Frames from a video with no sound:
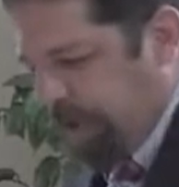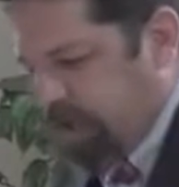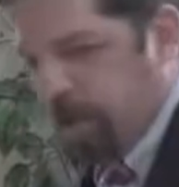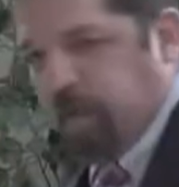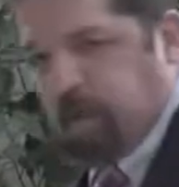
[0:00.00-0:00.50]
at
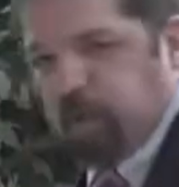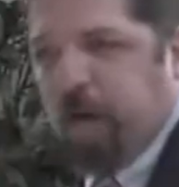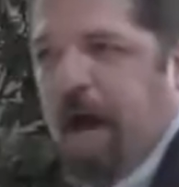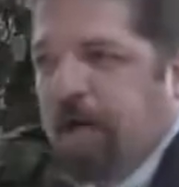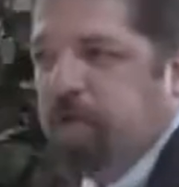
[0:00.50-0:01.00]
some of these
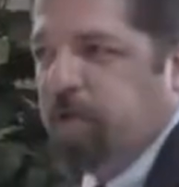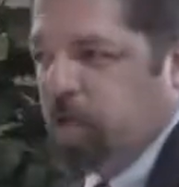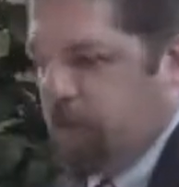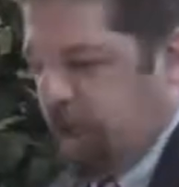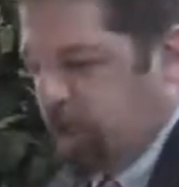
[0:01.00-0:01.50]

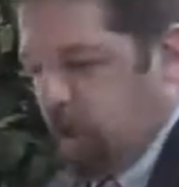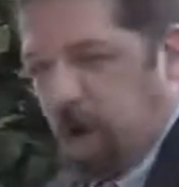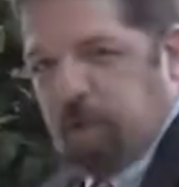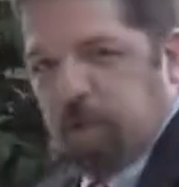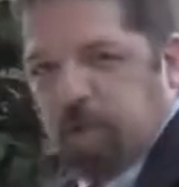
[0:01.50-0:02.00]
passages because I
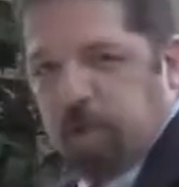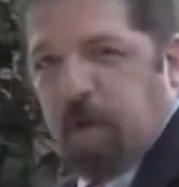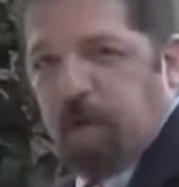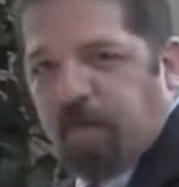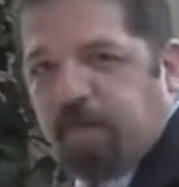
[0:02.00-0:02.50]
want
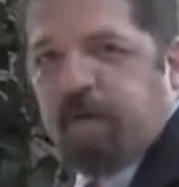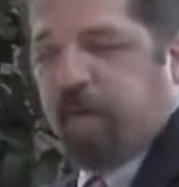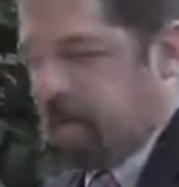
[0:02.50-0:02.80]
to fill